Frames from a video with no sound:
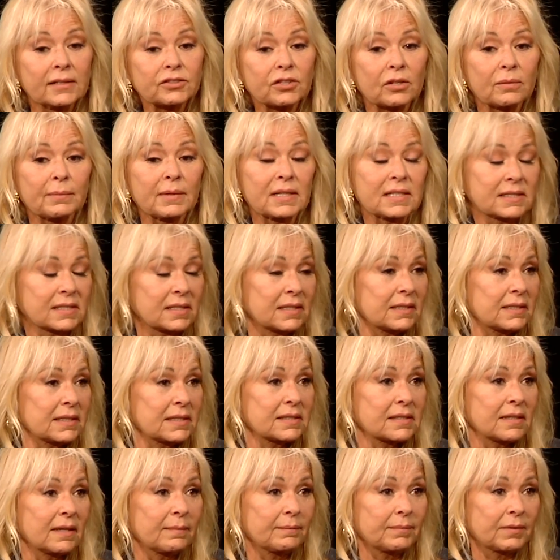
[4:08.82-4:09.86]
I told my son the
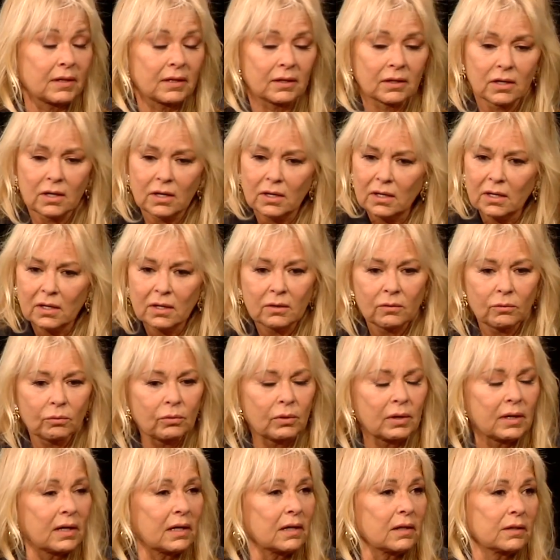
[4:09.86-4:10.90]
same thing.
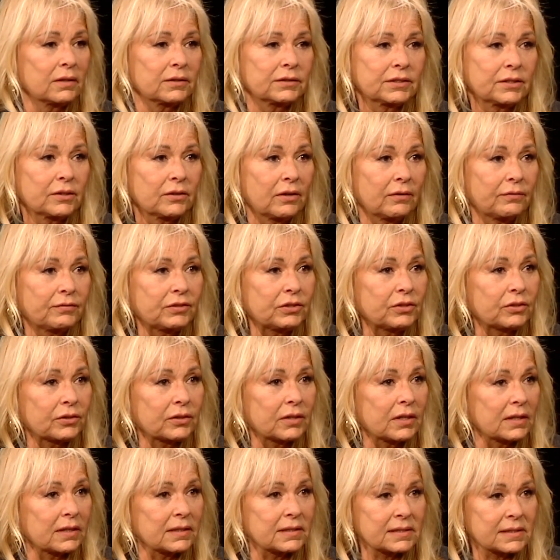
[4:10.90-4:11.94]
Well, you know, if you're
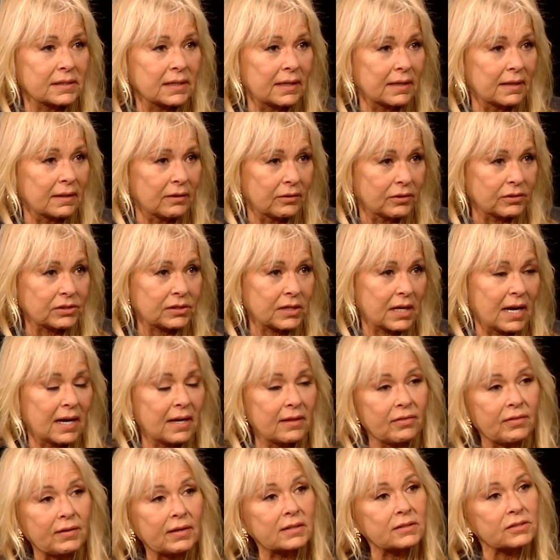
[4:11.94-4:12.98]
going to say those kind
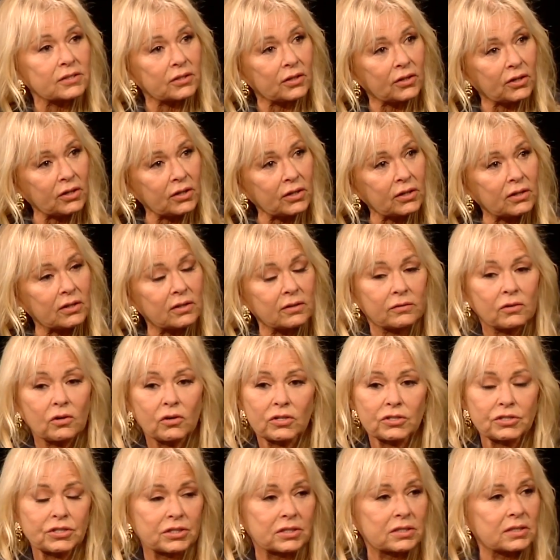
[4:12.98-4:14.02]
of things to her, of
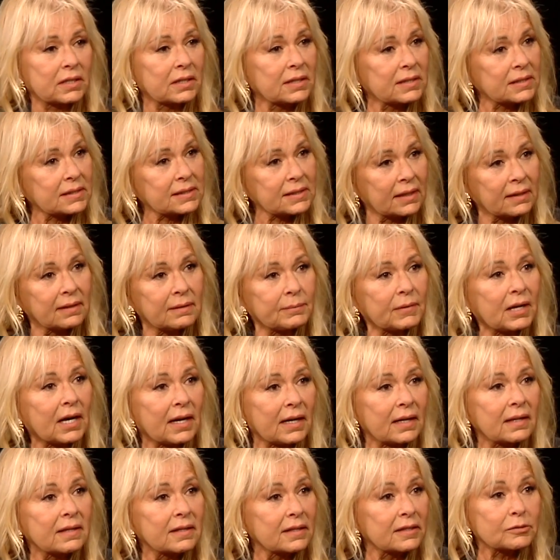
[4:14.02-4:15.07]
course she's going to say them
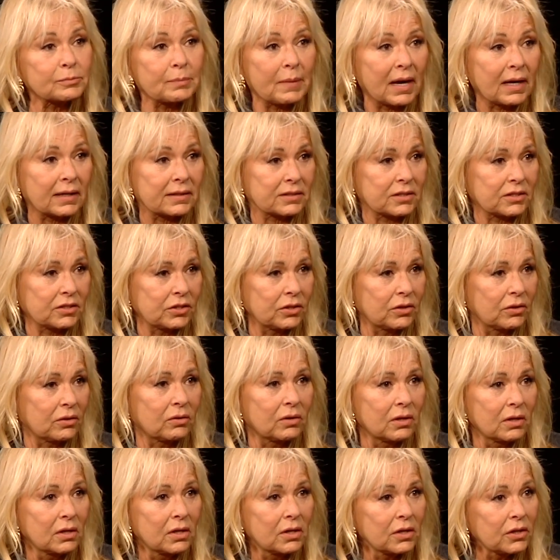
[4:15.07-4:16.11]
kind of things back to you.
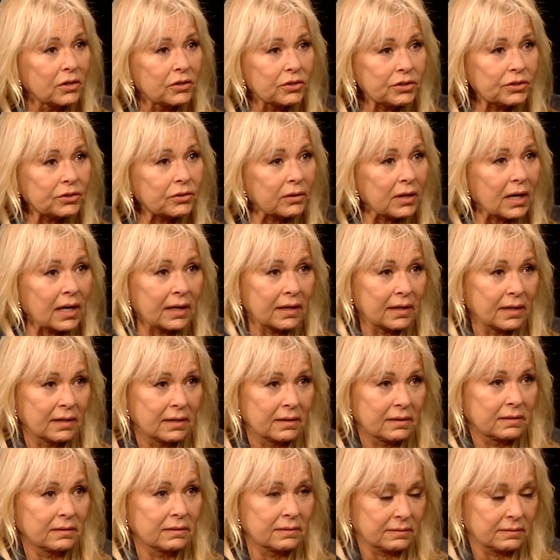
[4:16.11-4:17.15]
You got to